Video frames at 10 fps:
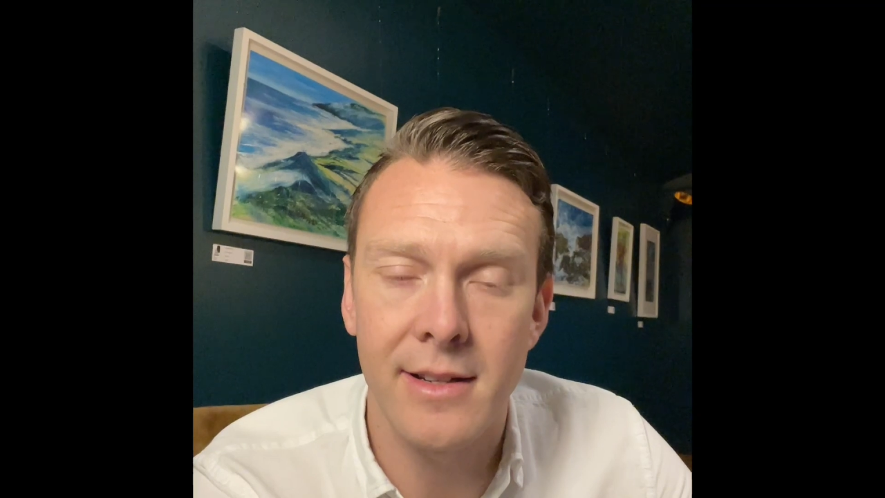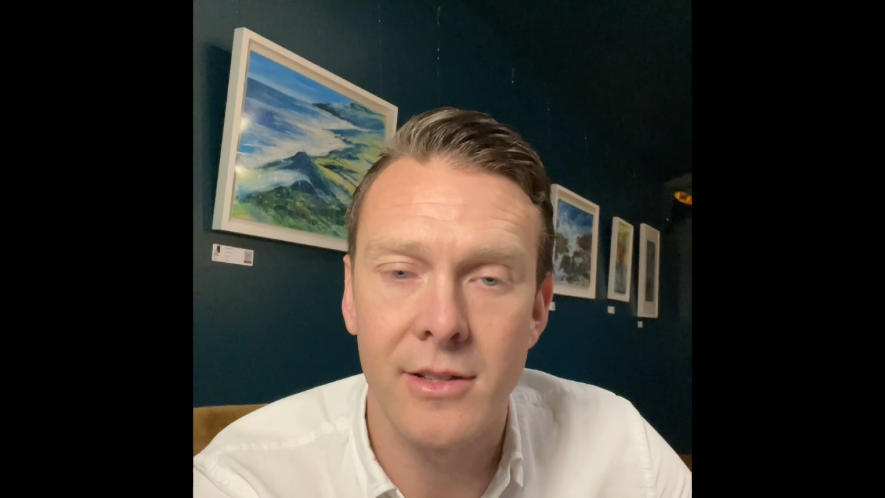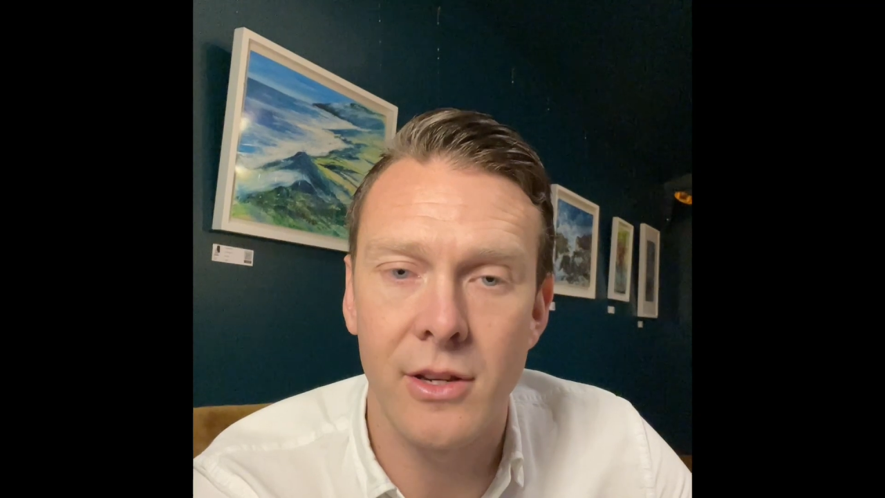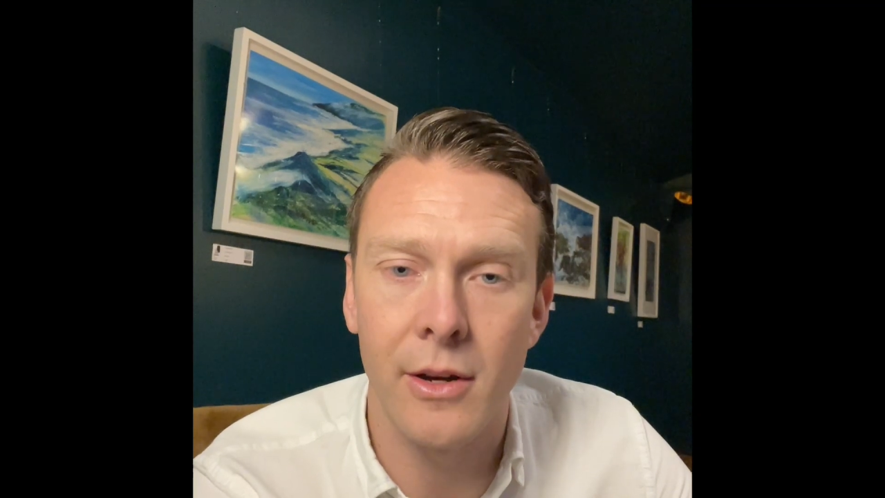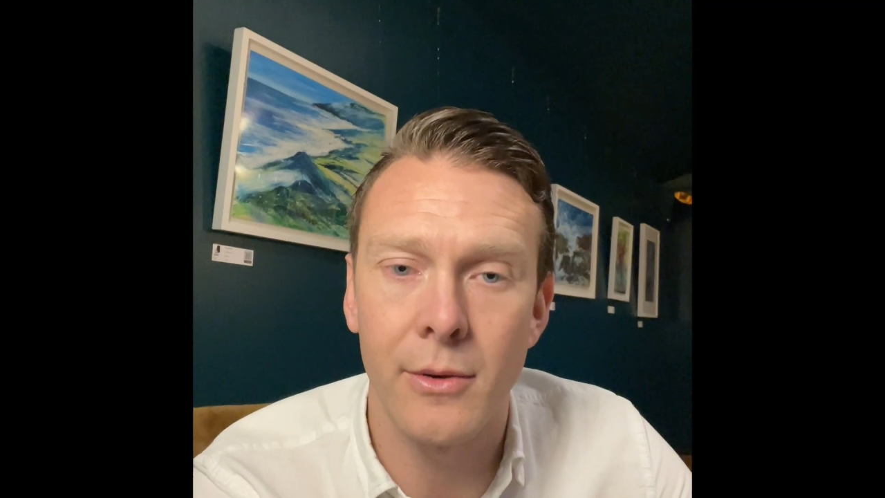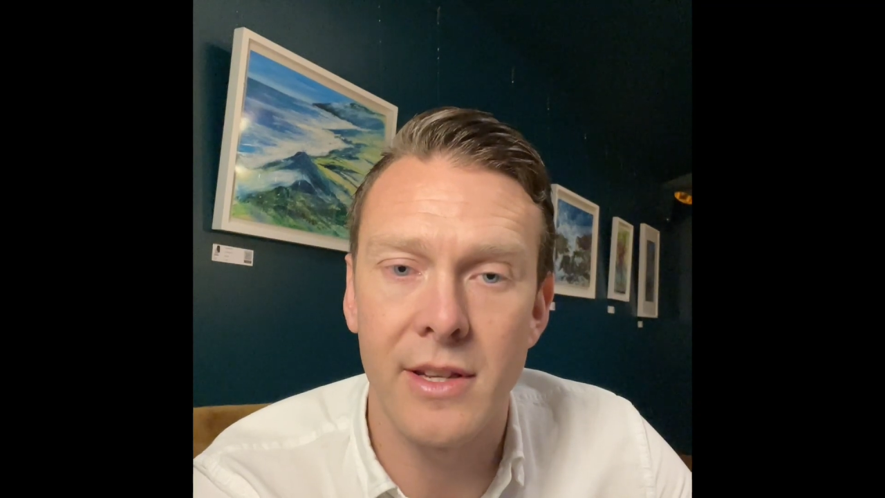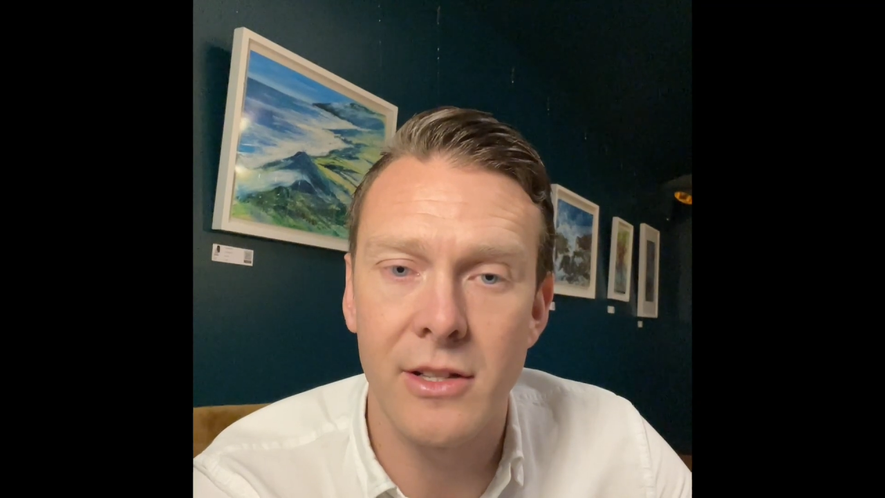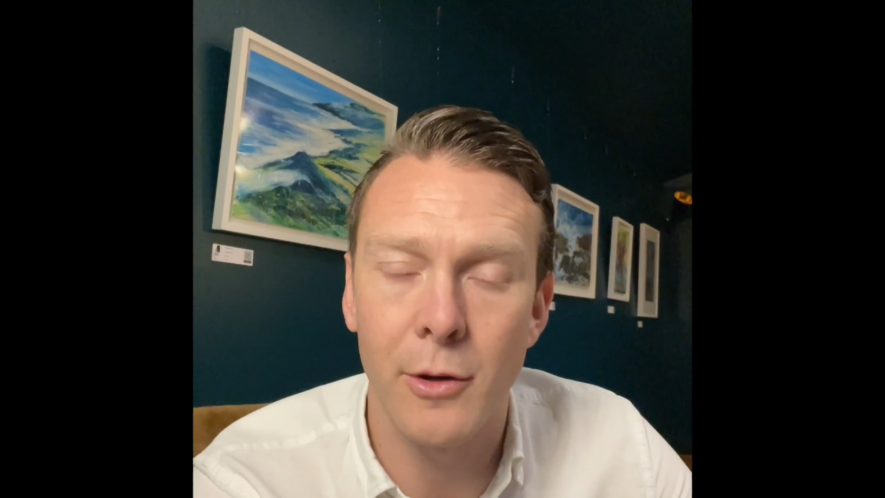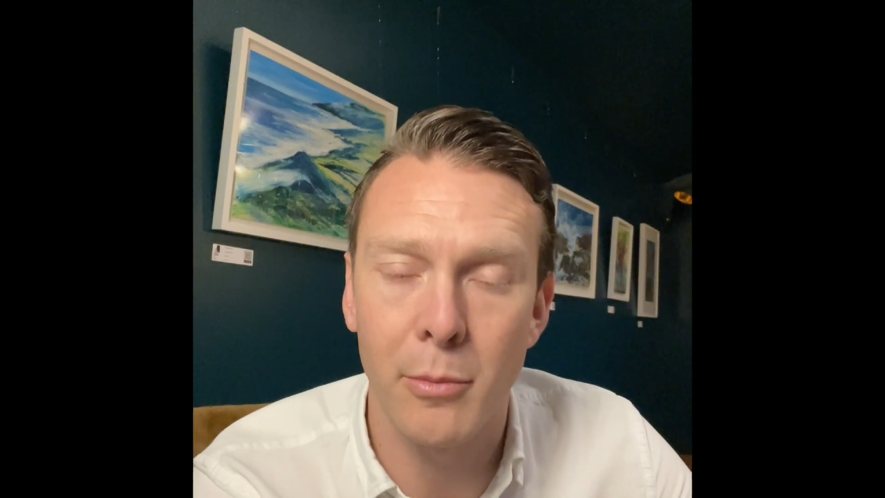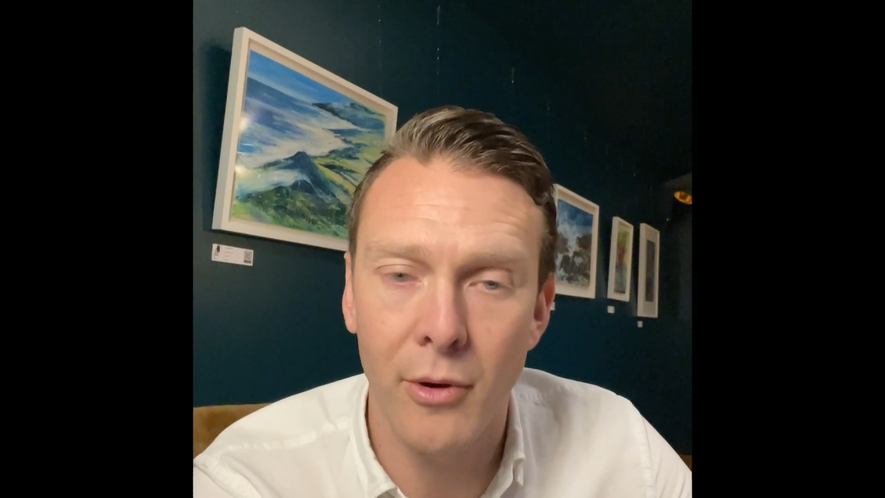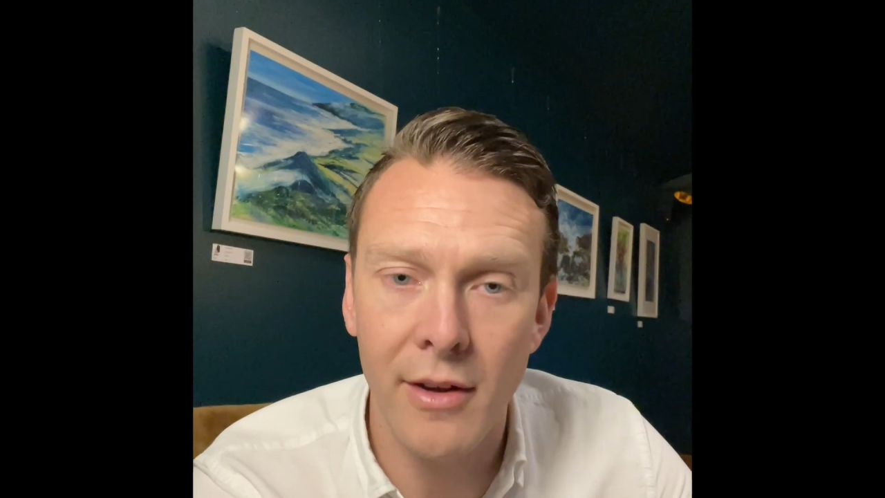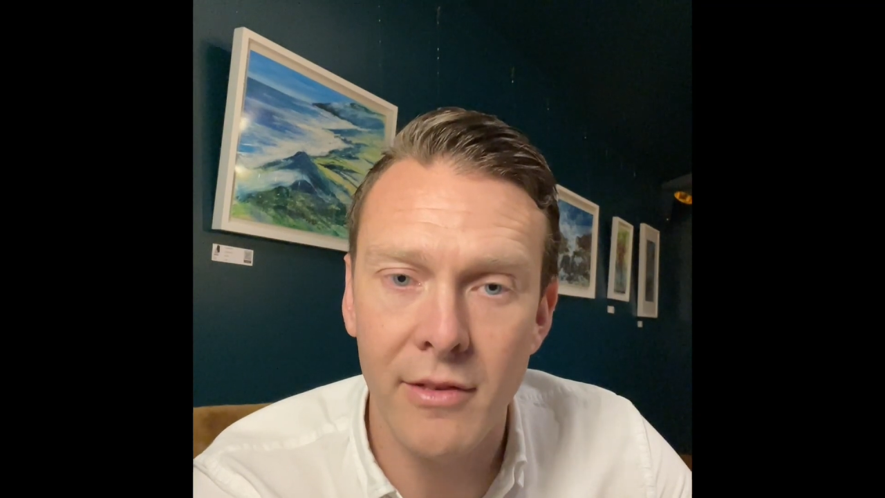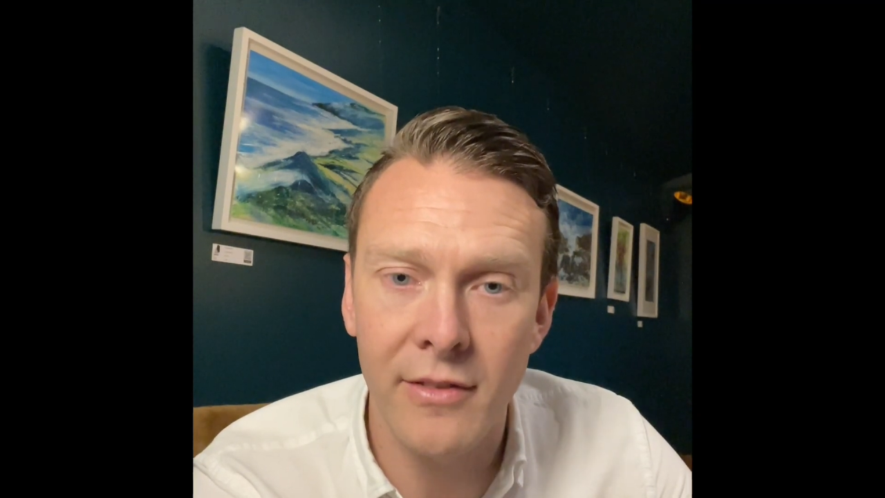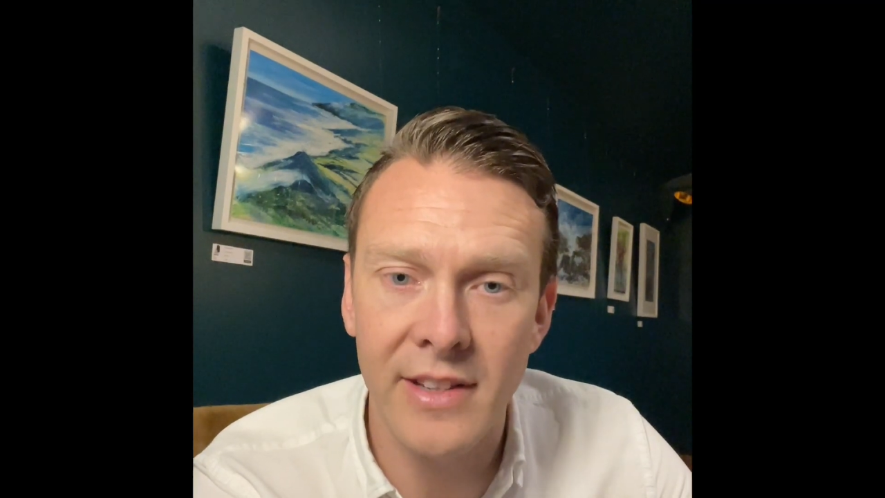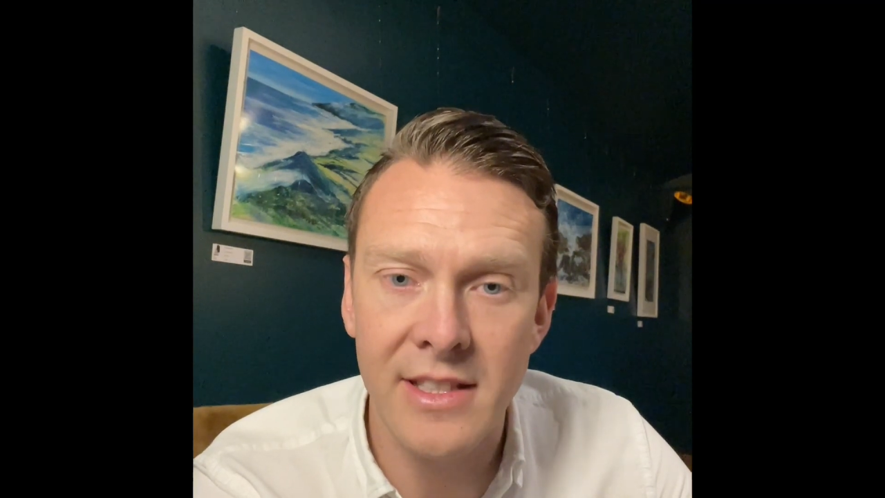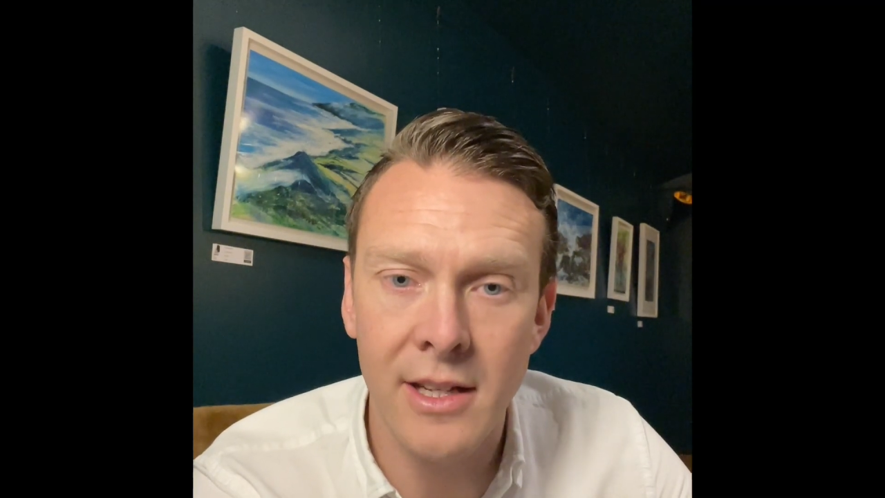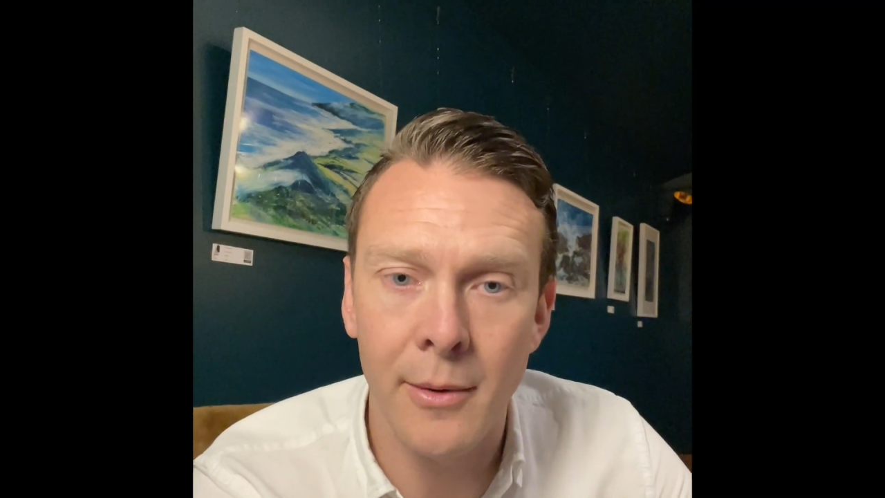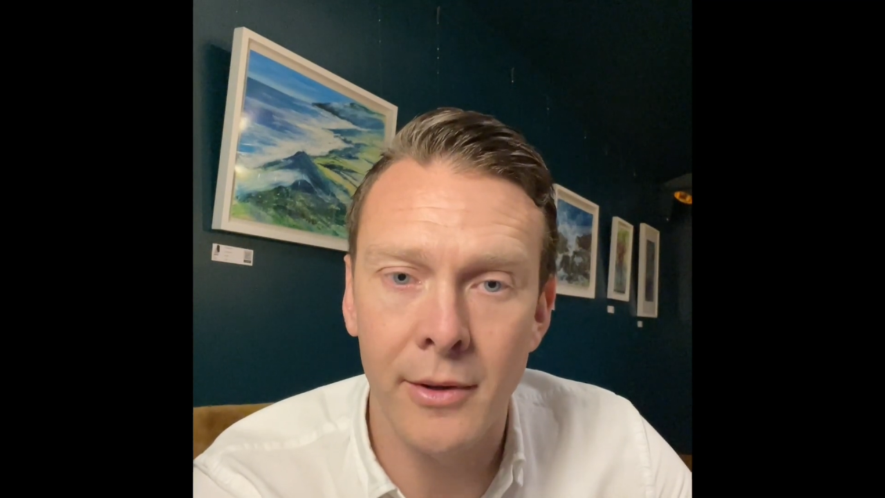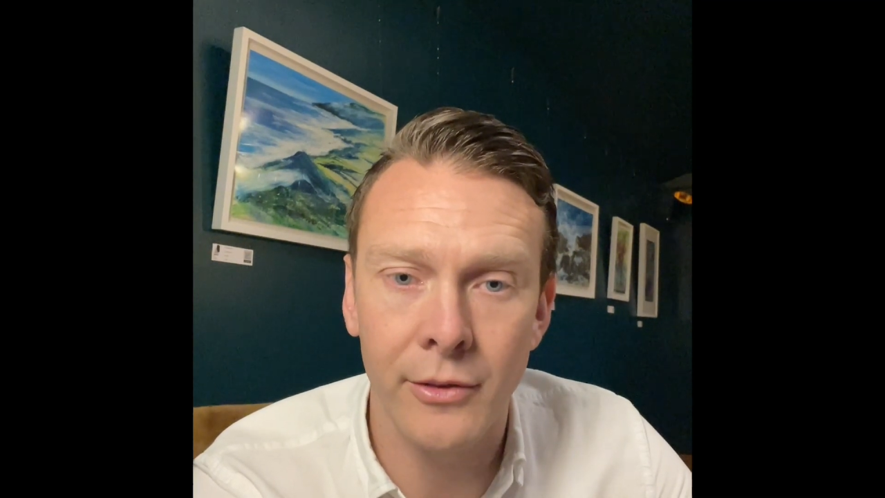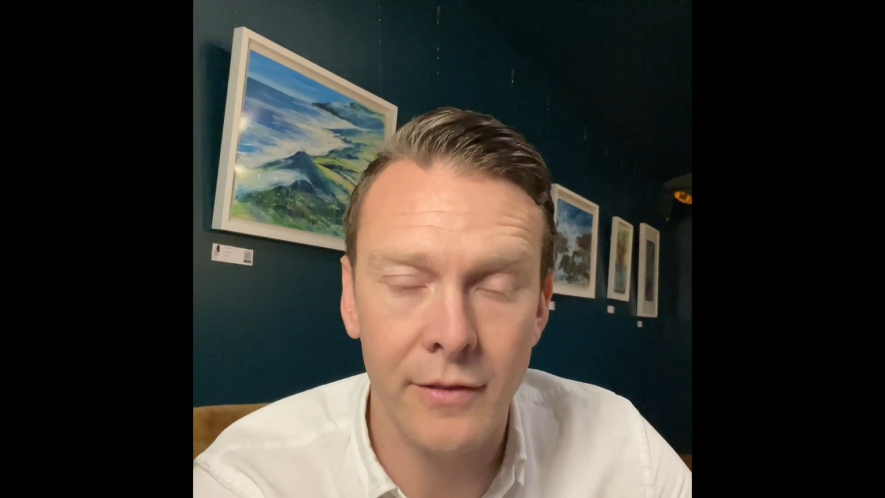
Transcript: So there's a lot of private events going on.